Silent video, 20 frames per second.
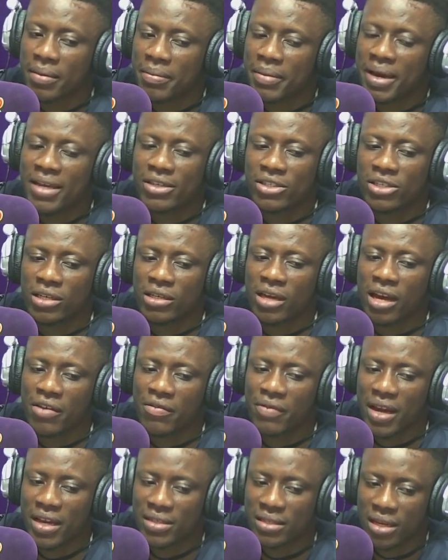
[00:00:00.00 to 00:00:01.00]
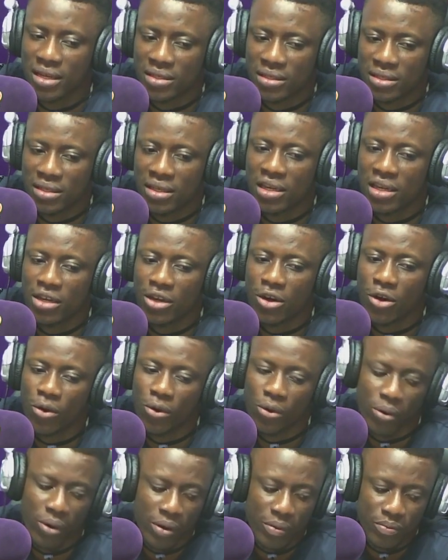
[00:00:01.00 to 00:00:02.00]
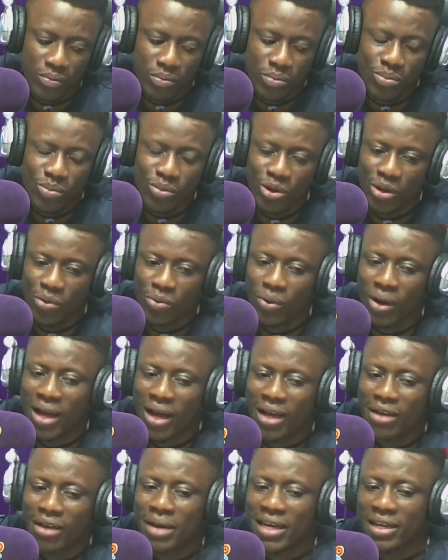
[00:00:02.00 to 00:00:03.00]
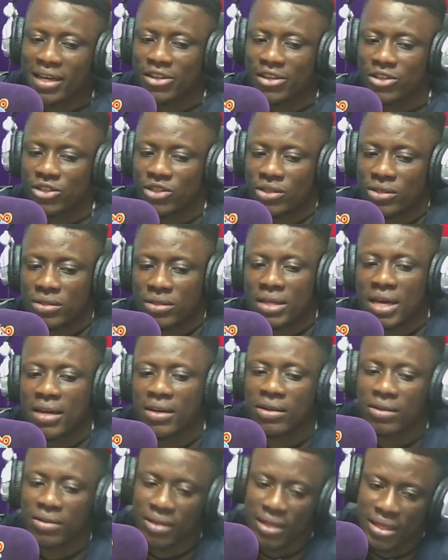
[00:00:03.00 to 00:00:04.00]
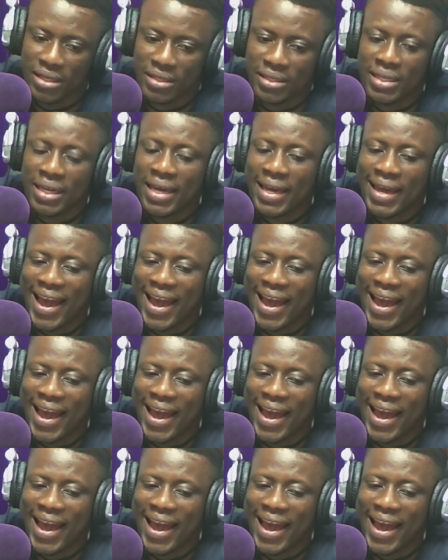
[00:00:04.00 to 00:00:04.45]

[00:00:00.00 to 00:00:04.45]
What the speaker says: Managing Director CEO Muiwa Gbadegesin said this